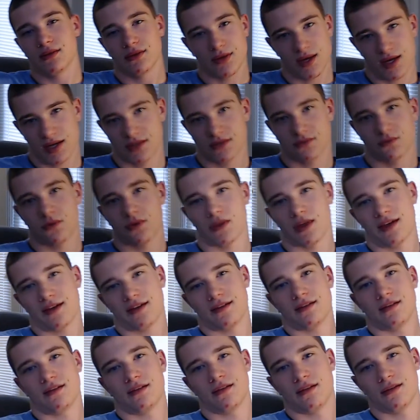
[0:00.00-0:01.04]
thanks for
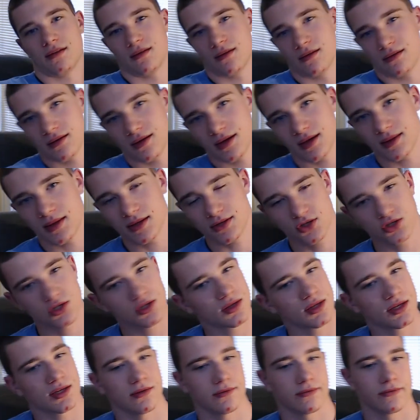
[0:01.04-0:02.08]
that, and then
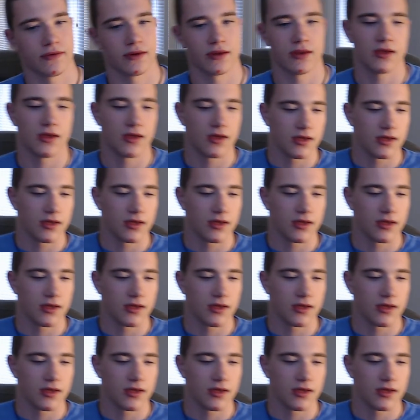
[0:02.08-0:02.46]
just leave.